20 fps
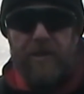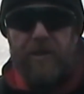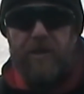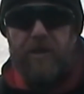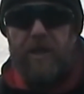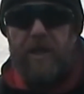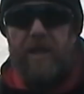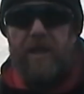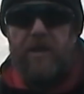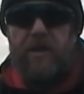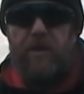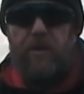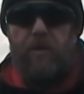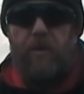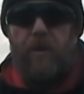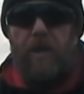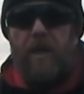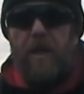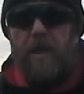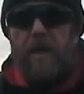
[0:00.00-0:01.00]
licence they
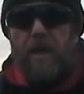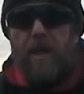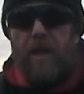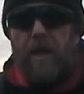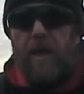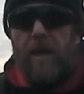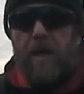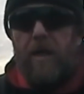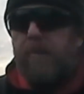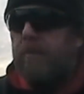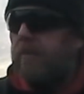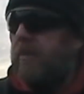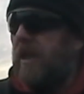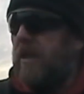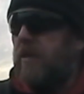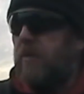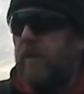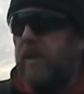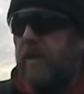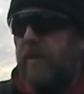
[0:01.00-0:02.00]
issued
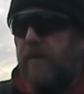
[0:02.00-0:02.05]
last